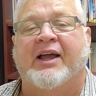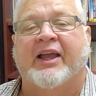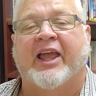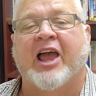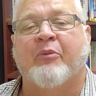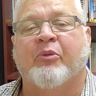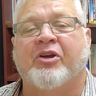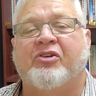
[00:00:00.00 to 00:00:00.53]

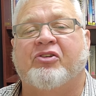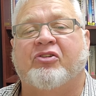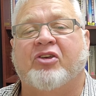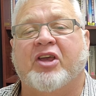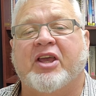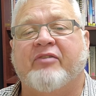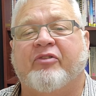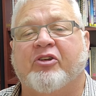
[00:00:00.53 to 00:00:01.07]
can
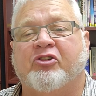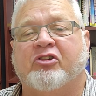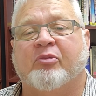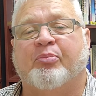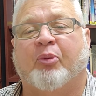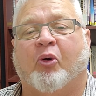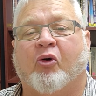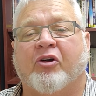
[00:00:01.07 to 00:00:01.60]
receive the
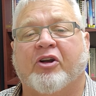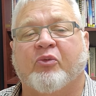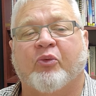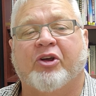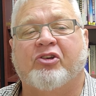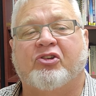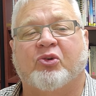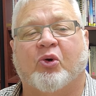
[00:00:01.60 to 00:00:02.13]
support and
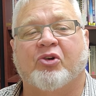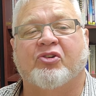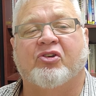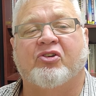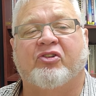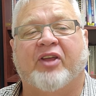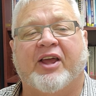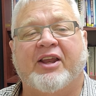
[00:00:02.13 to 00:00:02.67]

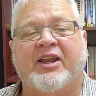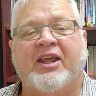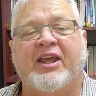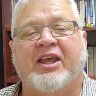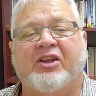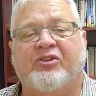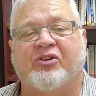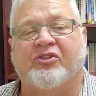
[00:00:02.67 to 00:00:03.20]
resources they
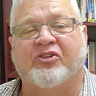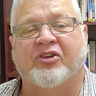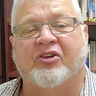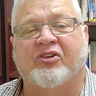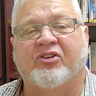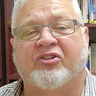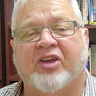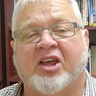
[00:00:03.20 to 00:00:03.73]
need to
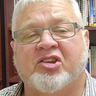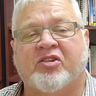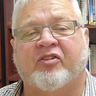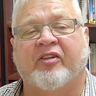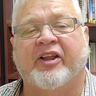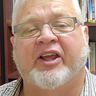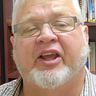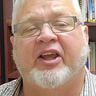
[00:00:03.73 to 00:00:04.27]

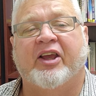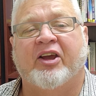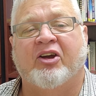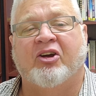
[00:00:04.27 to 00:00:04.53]
successfully